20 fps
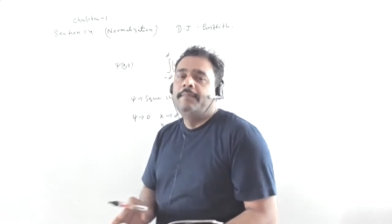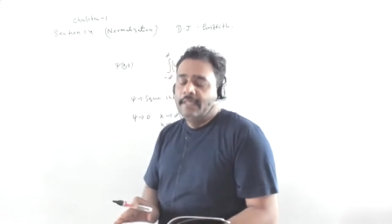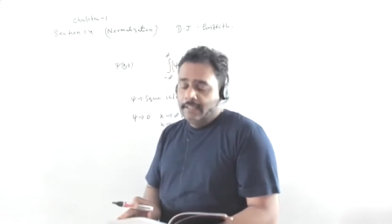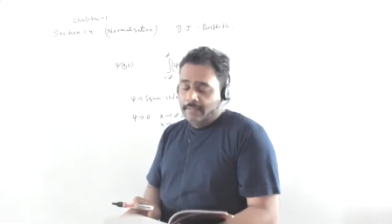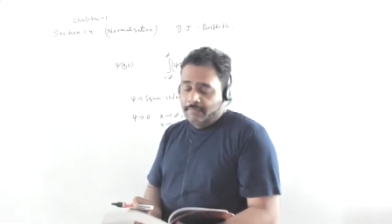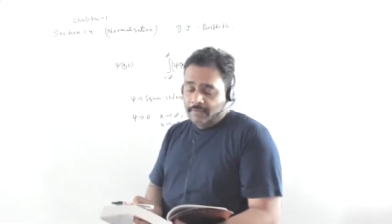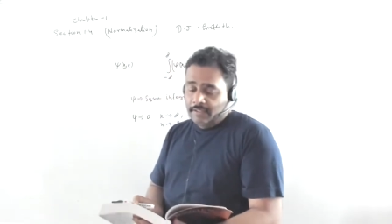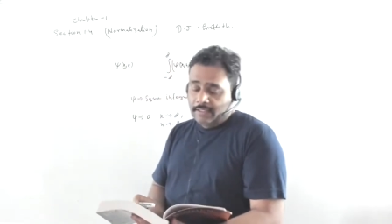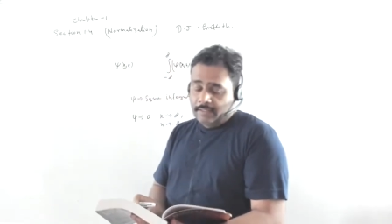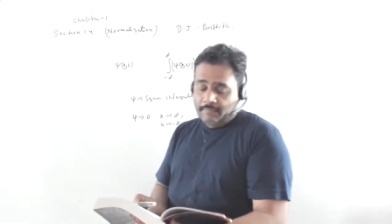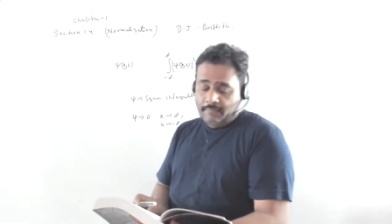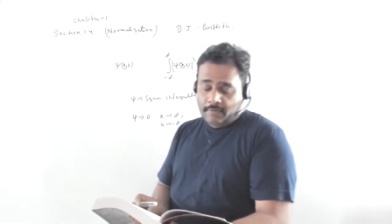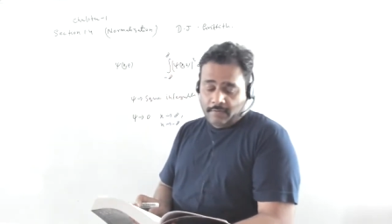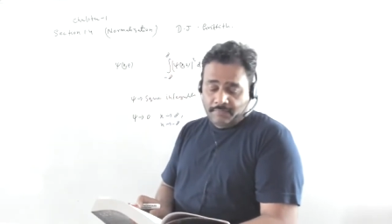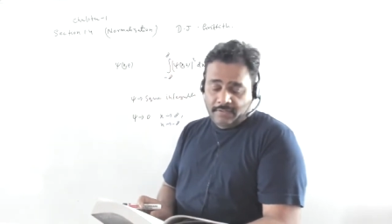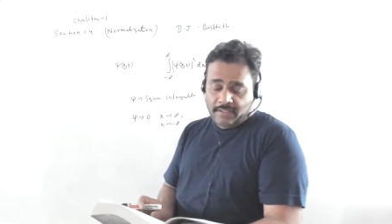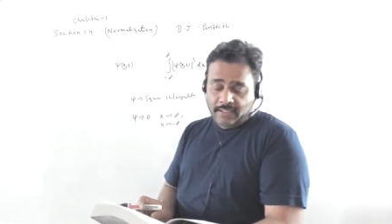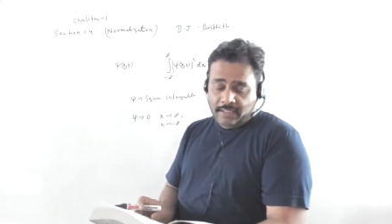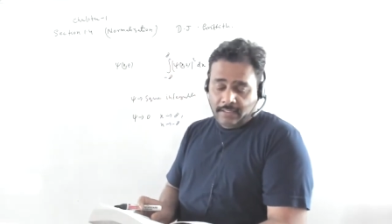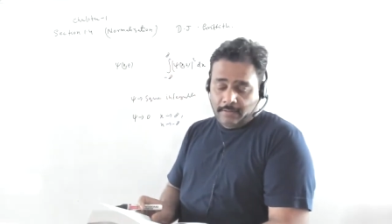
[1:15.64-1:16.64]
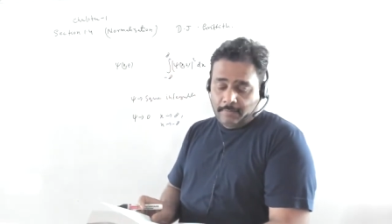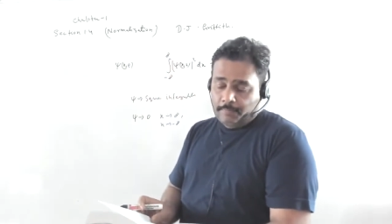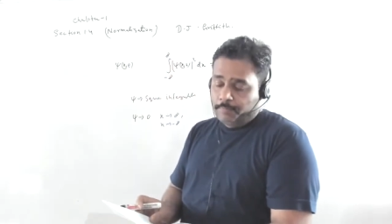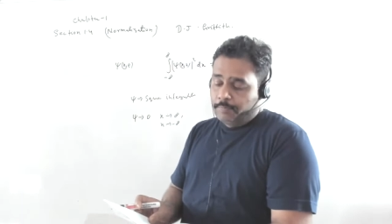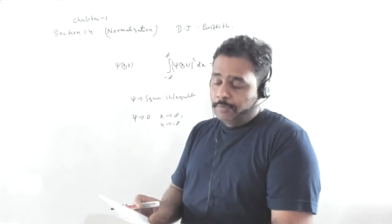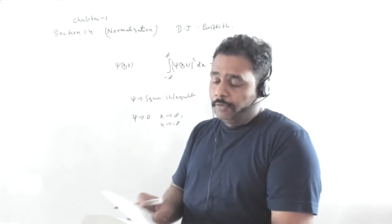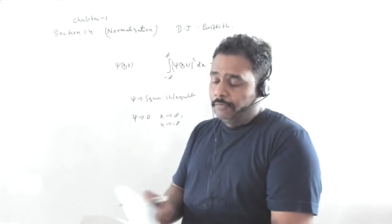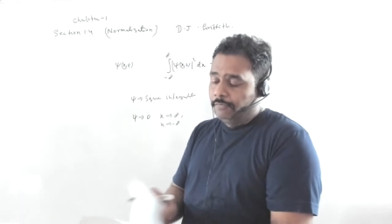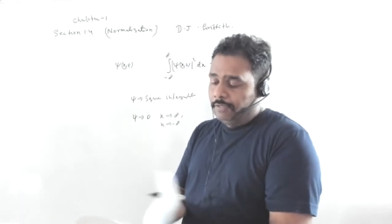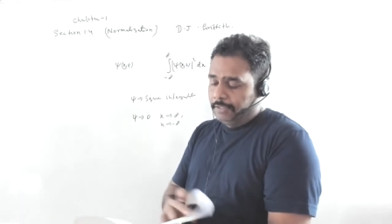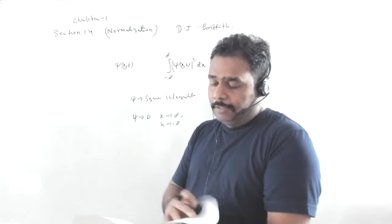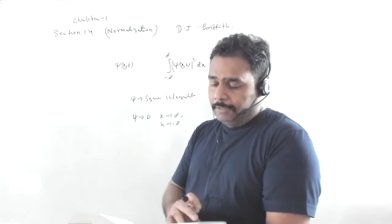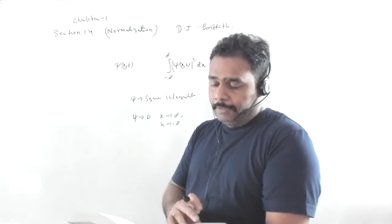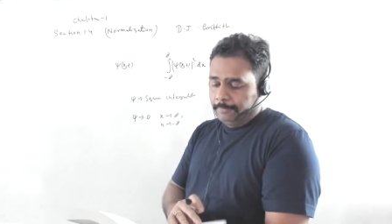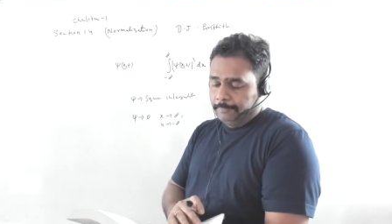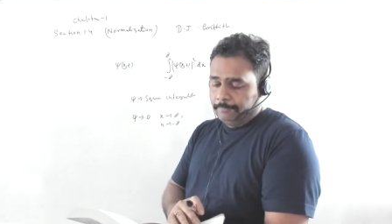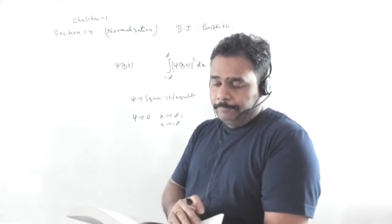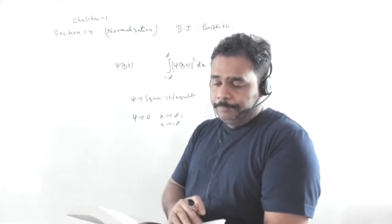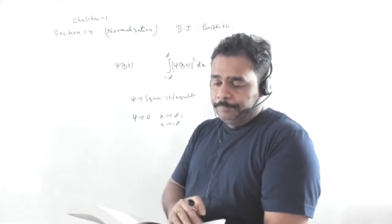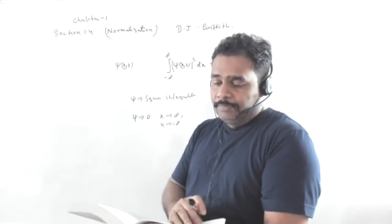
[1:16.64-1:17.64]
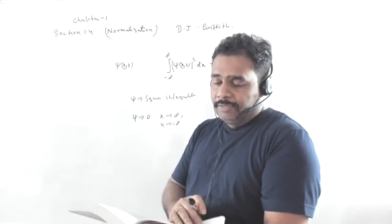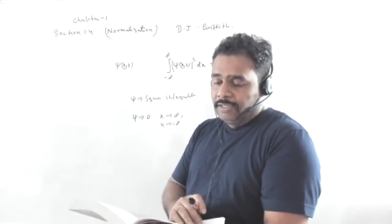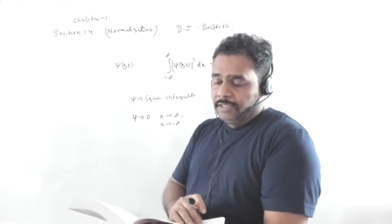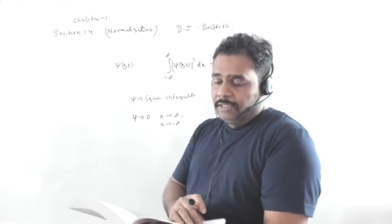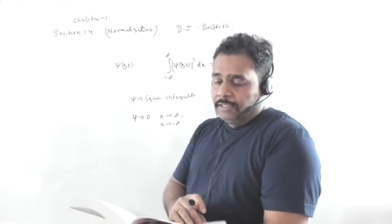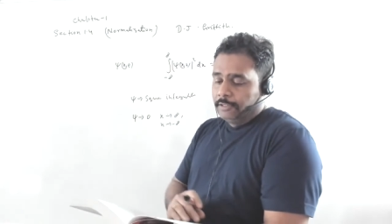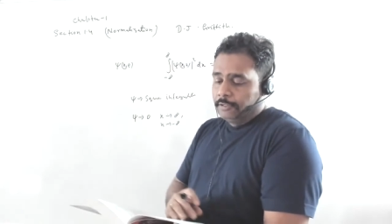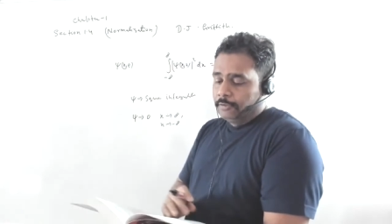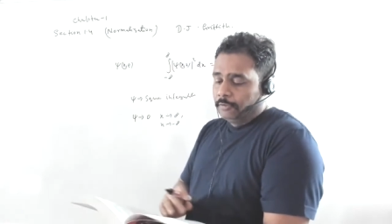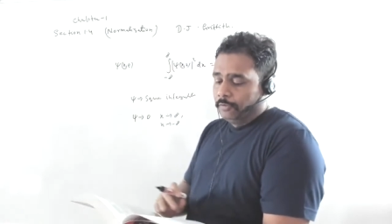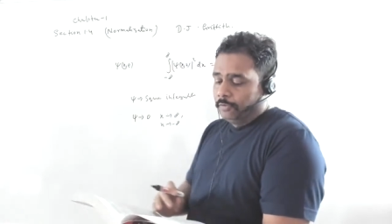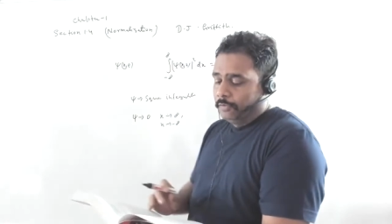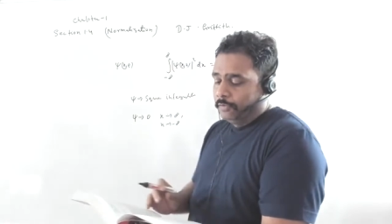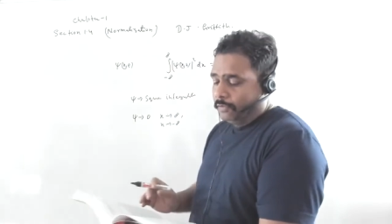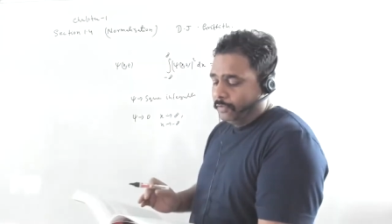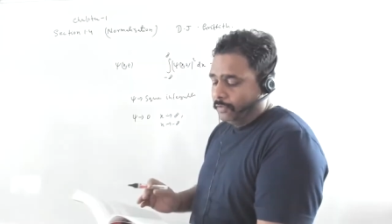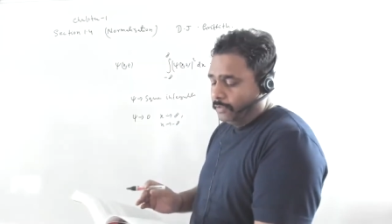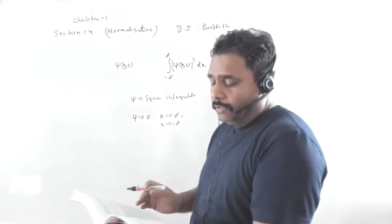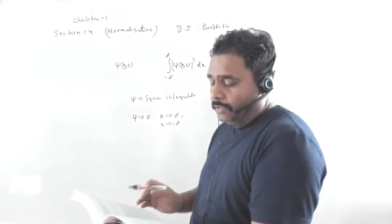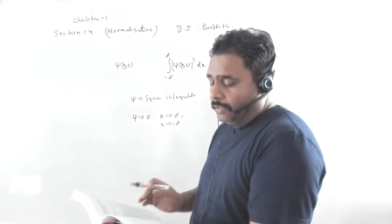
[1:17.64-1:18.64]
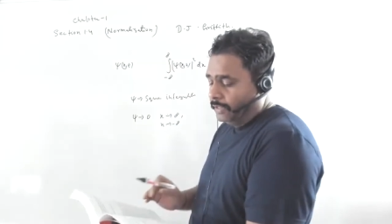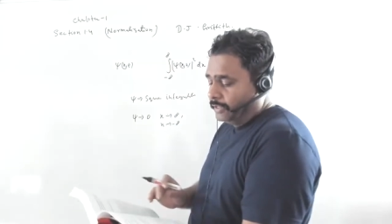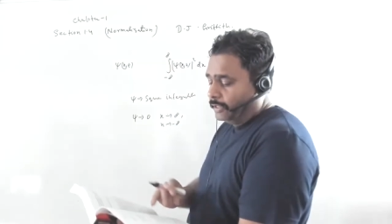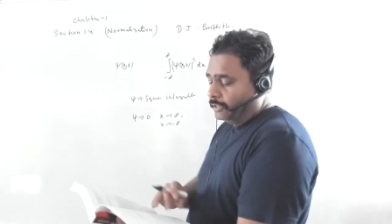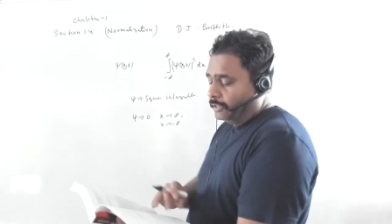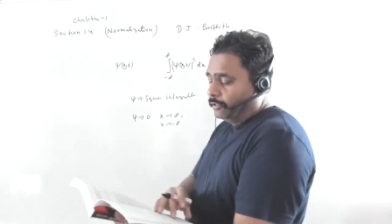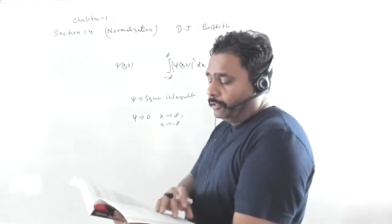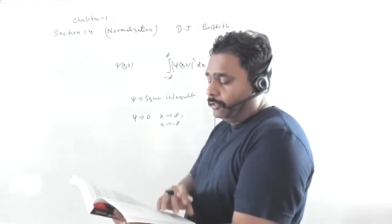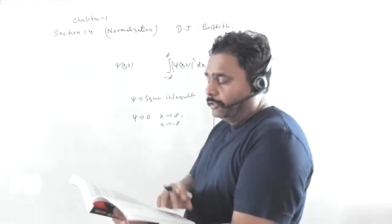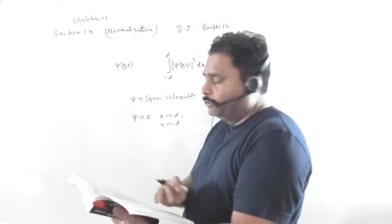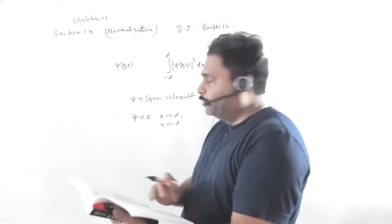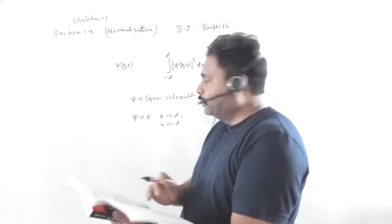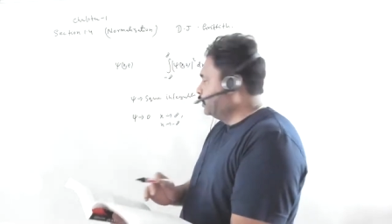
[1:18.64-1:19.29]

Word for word: derivative of the probability. So it is also